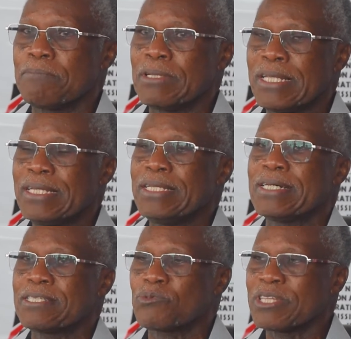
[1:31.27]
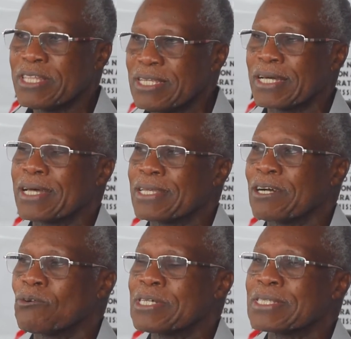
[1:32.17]
leaders within Kenya
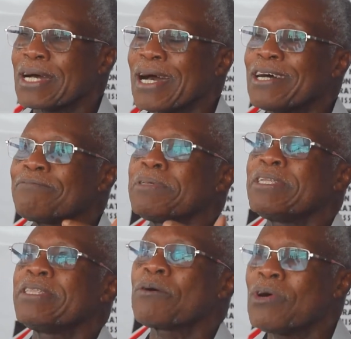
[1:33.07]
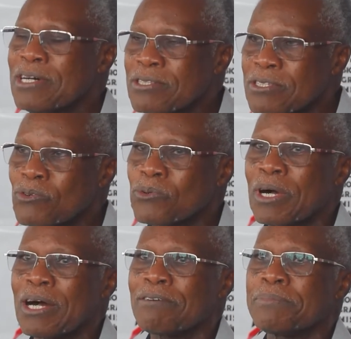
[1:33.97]
Kwanza had been the ones who
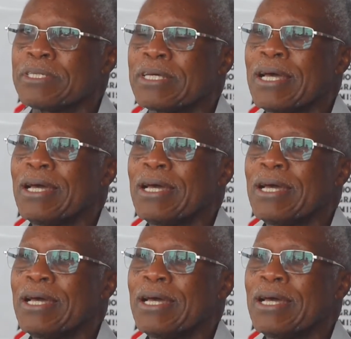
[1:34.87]
have been